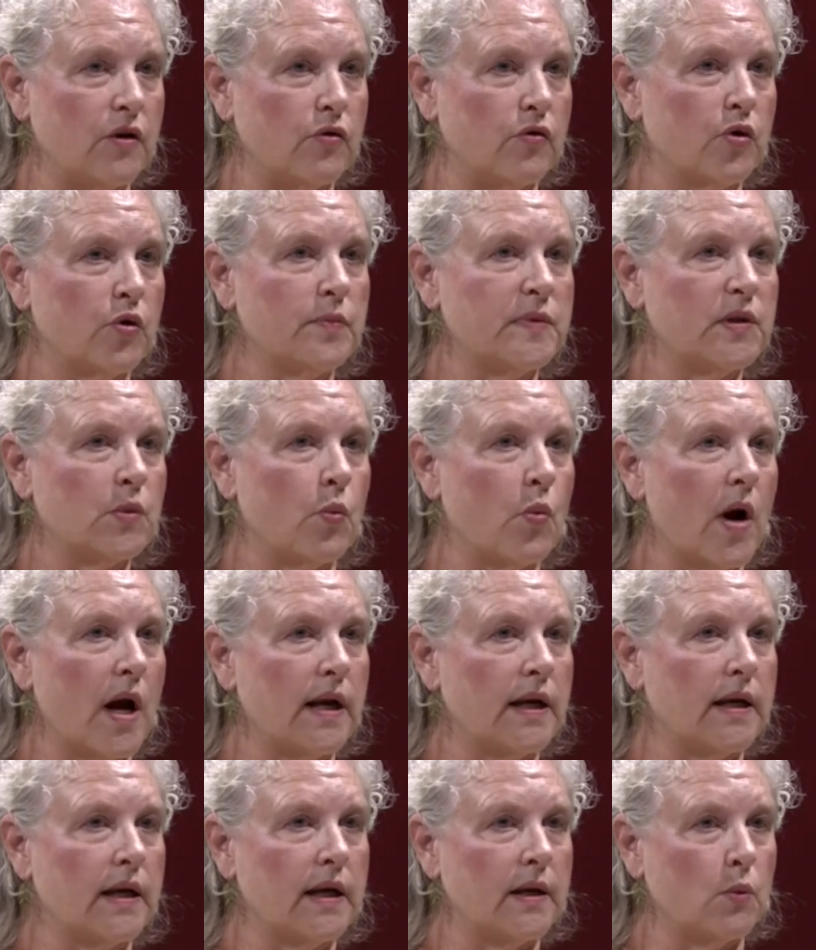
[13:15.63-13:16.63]
groups,
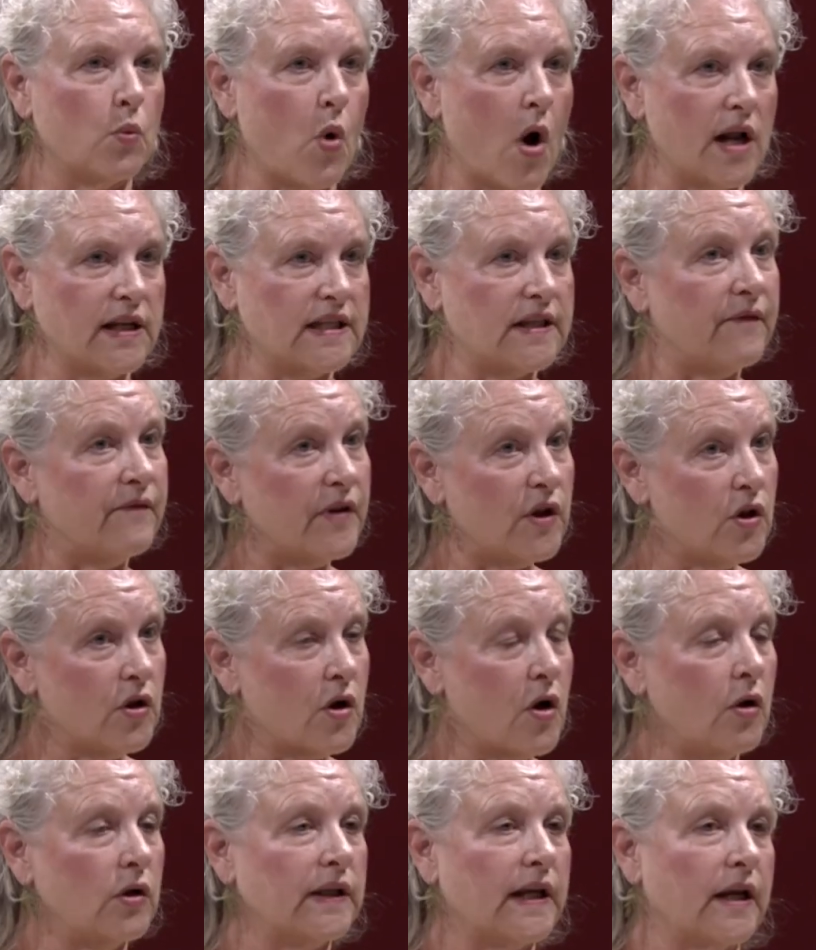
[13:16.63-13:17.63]
one in Watsonville
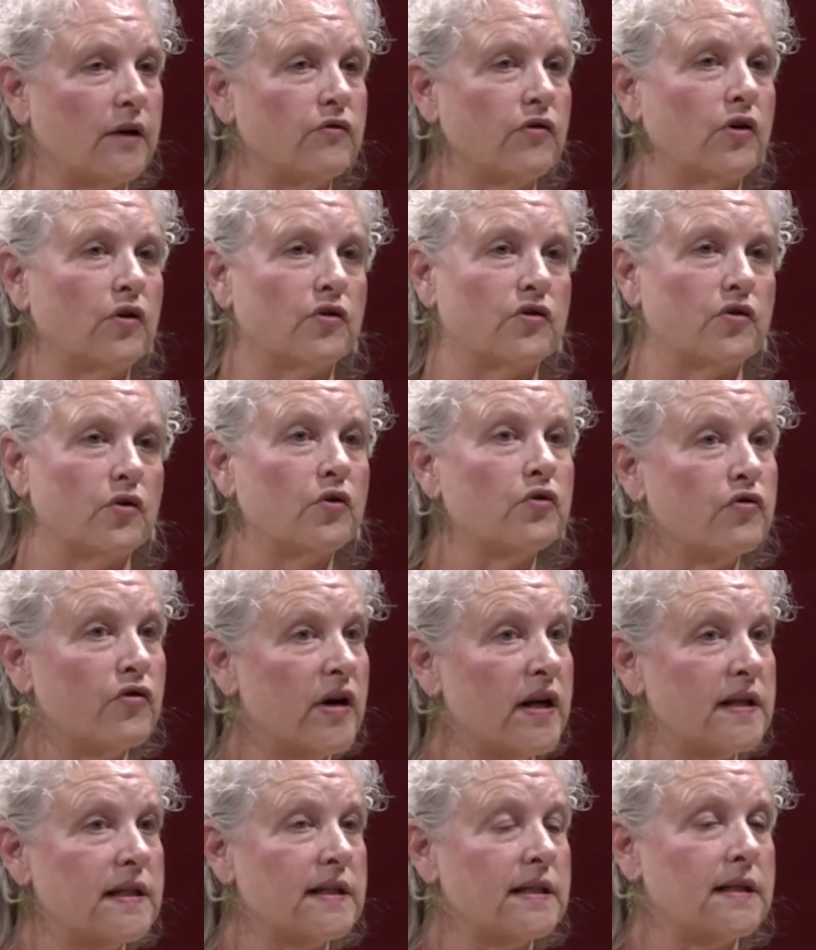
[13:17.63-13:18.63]
called Entre
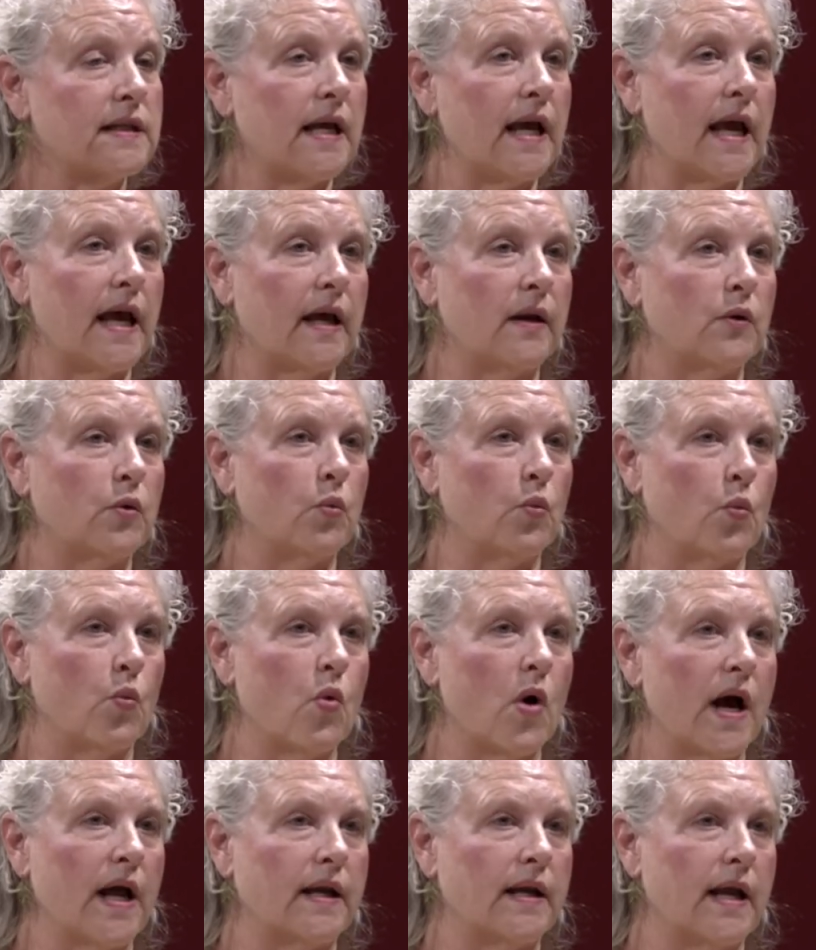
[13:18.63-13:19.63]
Nosotros and
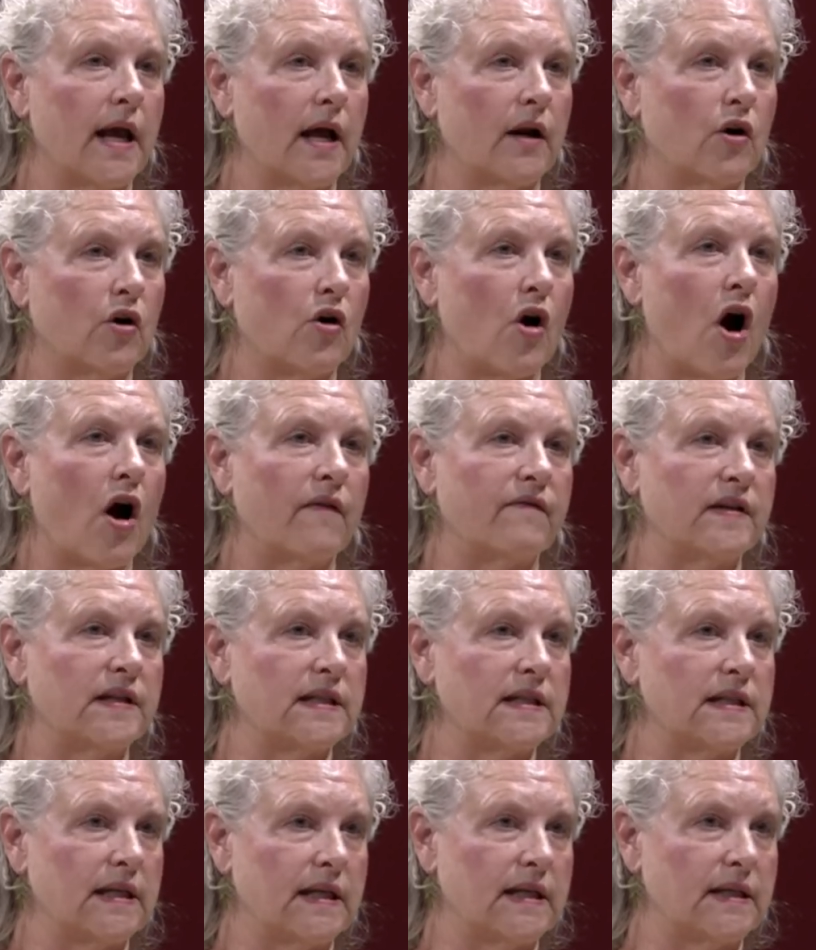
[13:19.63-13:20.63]
one at our
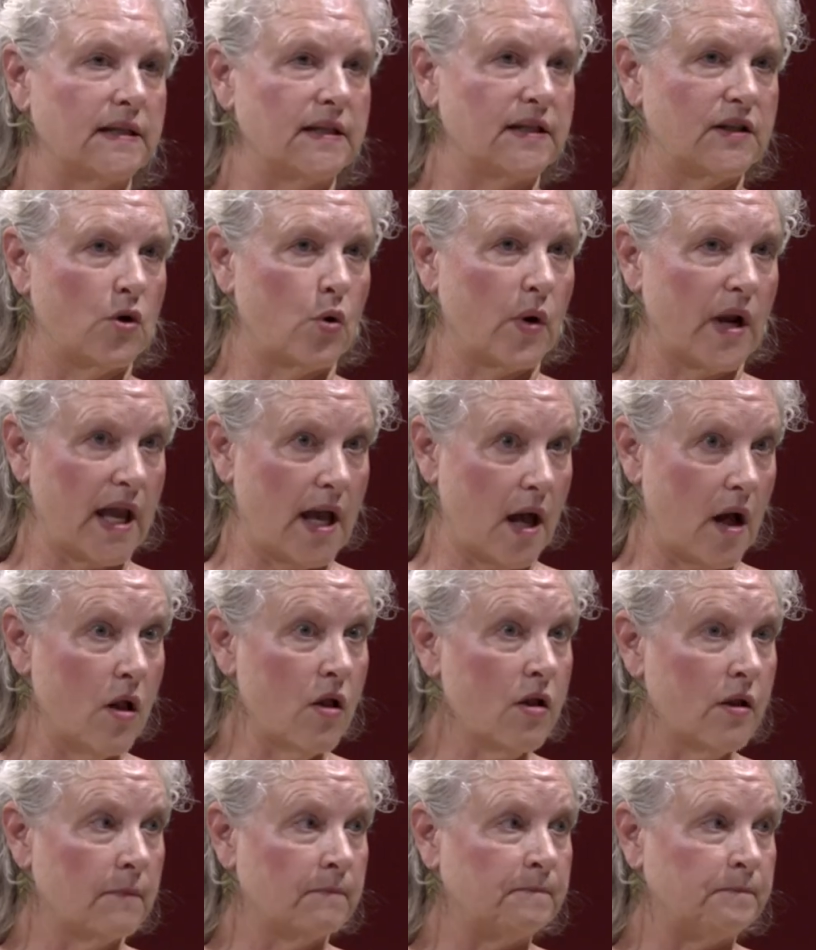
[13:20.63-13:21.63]
office in
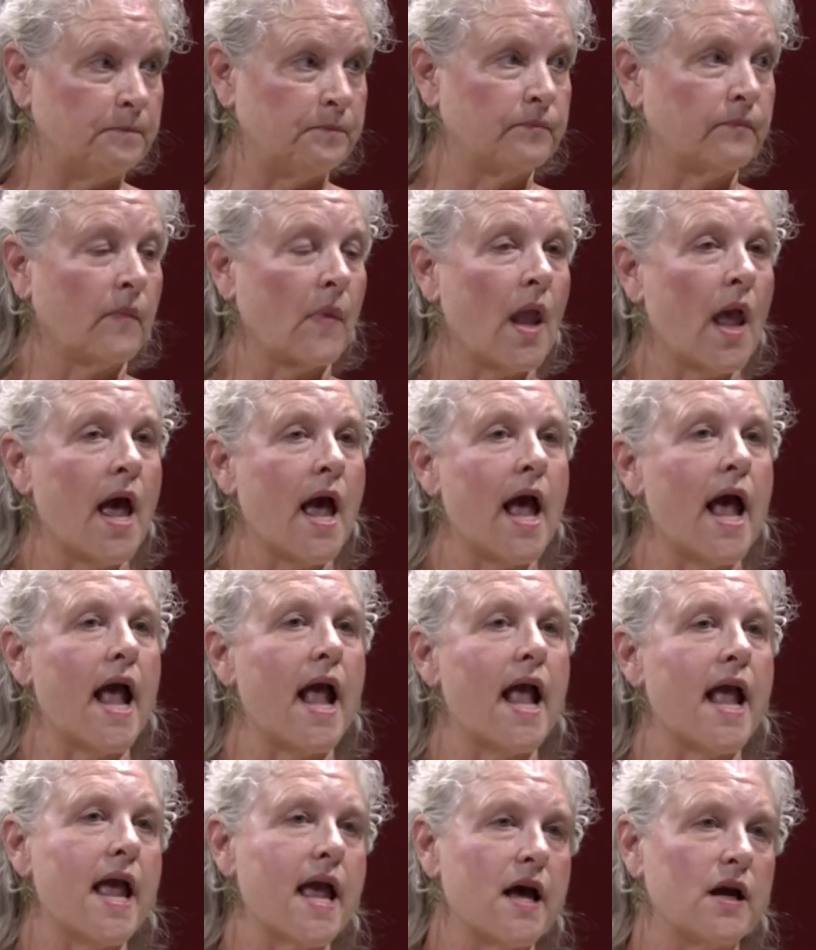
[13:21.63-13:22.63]
SoCal. Mm-hmm.
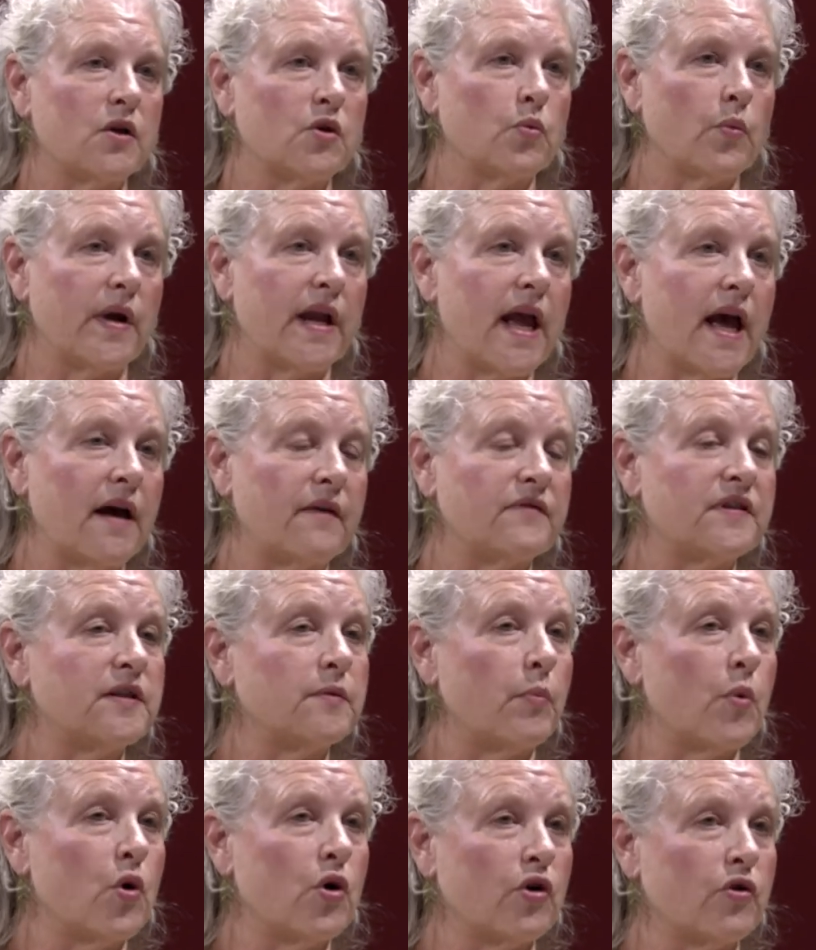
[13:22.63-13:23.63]
And we have
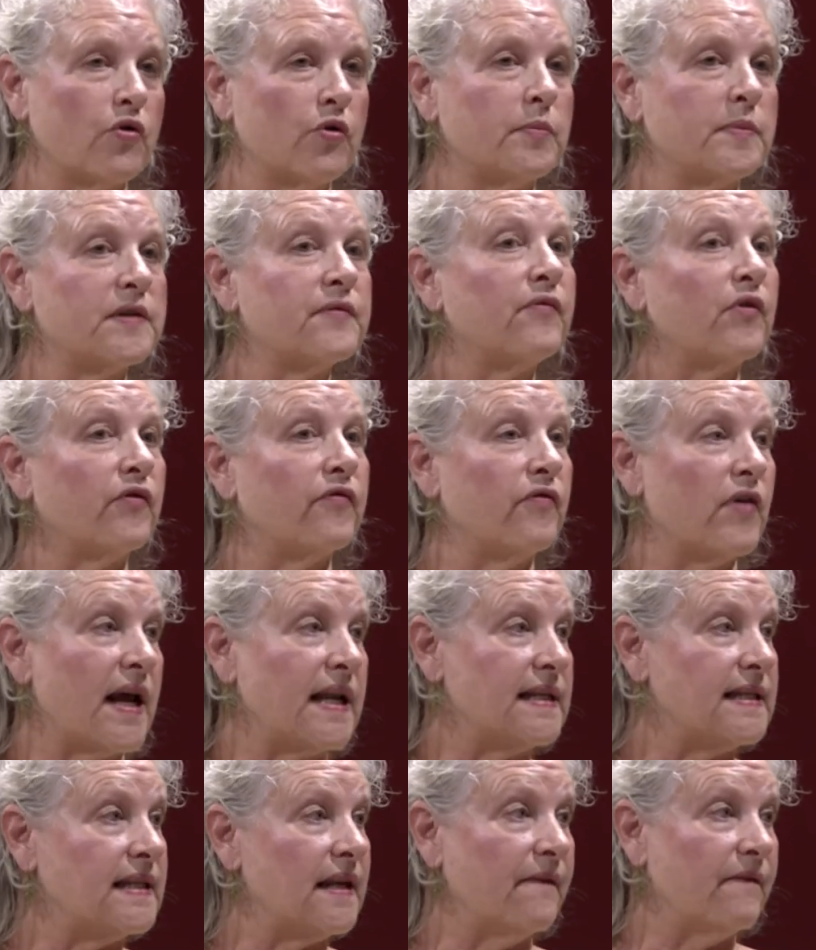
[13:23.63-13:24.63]
support groups for
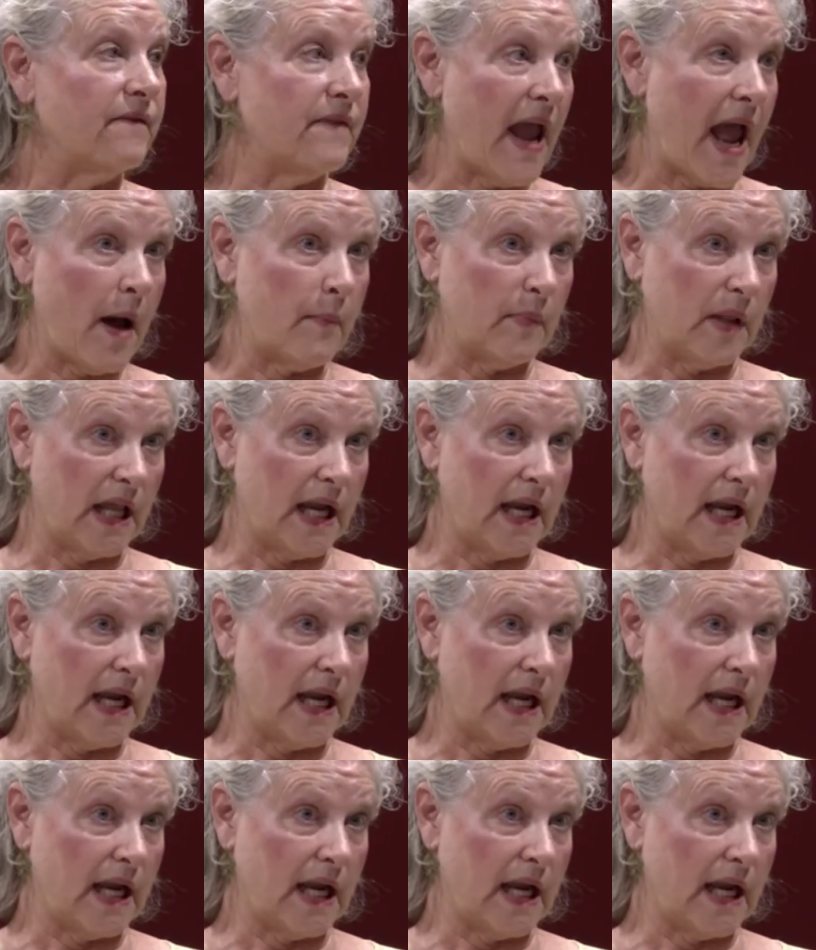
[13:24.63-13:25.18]
friends and family.